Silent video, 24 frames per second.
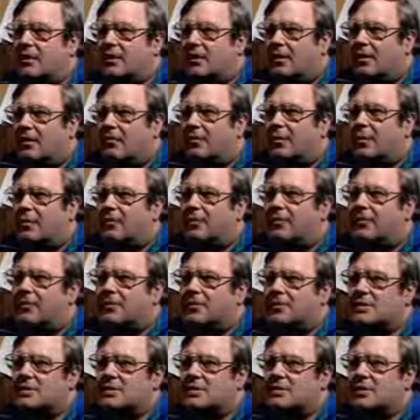immune
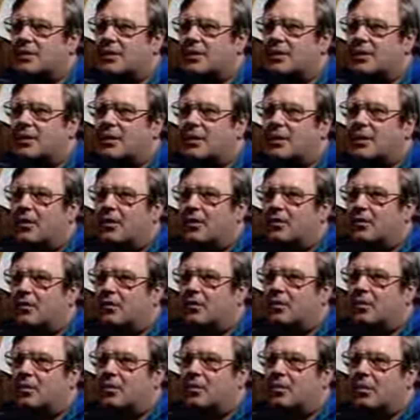deficiency
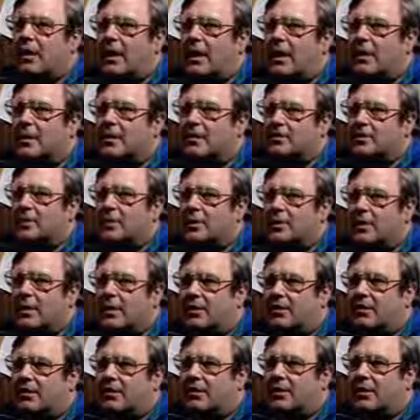due to any
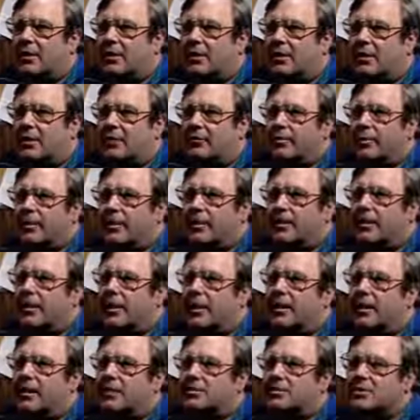particular cause, but
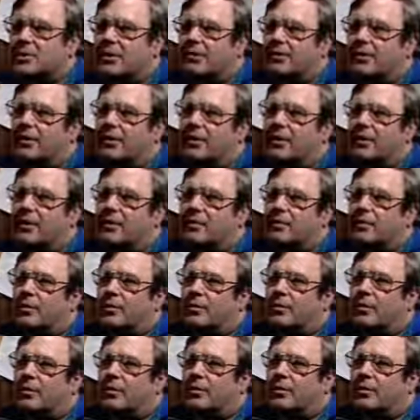in general it's
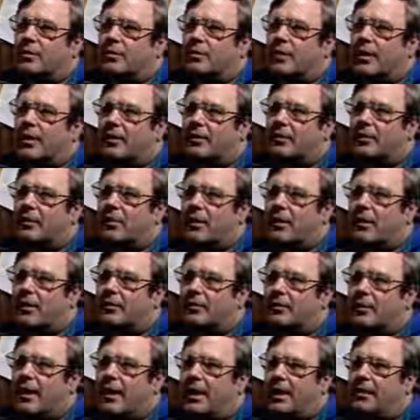referred to as caused
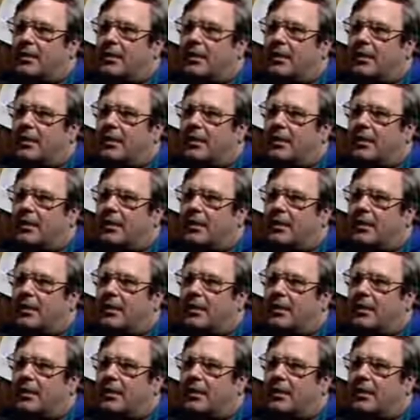by